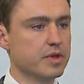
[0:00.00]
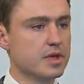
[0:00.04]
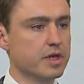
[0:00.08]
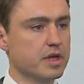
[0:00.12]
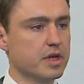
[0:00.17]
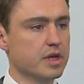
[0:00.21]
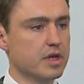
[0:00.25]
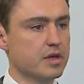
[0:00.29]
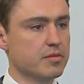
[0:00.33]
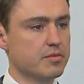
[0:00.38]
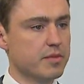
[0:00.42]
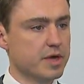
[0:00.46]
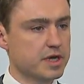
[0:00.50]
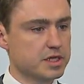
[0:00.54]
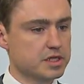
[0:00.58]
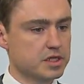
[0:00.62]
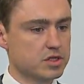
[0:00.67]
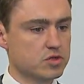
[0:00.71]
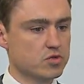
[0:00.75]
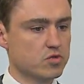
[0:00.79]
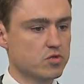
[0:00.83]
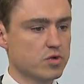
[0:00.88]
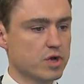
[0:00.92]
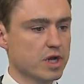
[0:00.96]
also
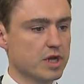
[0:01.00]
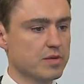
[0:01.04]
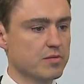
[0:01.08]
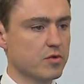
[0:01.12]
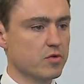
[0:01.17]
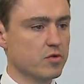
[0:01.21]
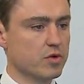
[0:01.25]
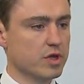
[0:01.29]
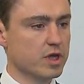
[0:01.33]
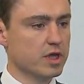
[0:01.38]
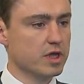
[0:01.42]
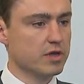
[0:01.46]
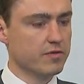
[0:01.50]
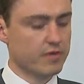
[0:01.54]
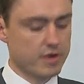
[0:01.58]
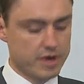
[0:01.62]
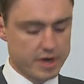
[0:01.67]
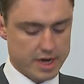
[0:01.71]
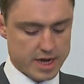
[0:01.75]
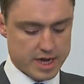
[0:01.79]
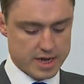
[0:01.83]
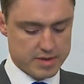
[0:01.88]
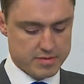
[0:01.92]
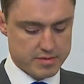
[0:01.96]
much more present
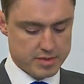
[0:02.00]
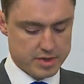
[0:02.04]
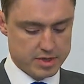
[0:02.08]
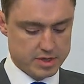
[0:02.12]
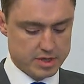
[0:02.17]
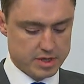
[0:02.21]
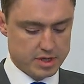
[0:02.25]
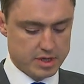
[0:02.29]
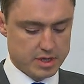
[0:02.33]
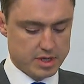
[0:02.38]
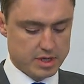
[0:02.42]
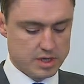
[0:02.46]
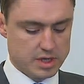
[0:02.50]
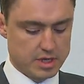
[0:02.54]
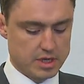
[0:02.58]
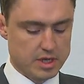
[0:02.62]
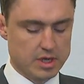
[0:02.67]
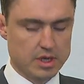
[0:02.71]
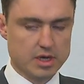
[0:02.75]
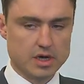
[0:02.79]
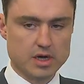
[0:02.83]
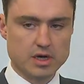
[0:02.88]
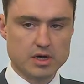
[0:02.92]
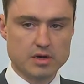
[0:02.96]
in Estonia
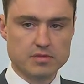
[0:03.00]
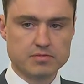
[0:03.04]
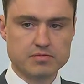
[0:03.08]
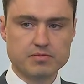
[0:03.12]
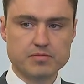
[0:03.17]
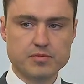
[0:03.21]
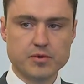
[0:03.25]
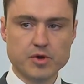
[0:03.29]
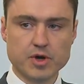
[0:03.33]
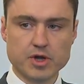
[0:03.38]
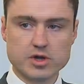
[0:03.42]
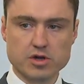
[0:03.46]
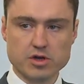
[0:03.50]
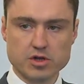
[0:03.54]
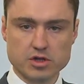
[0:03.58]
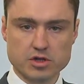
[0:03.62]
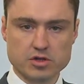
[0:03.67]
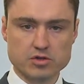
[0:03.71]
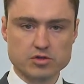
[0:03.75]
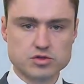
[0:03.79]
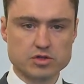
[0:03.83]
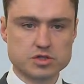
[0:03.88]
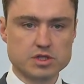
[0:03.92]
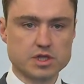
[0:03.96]
than it
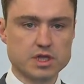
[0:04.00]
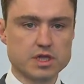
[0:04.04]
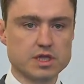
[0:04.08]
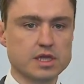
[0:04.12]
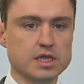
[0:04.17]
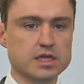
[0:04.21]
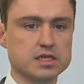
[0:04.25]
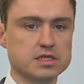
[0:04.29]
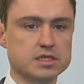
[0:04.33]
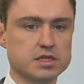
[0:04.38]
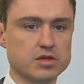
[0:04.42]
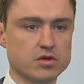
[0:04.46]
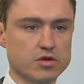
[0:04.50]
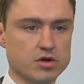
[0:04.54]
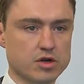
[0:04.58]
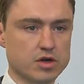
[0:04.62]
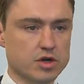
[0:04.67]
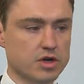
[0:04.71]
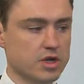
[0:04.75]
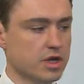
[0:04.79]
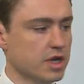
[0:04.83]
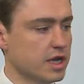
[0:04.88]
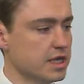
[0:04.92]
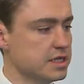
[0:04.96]
has been present here
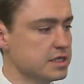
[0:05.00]
until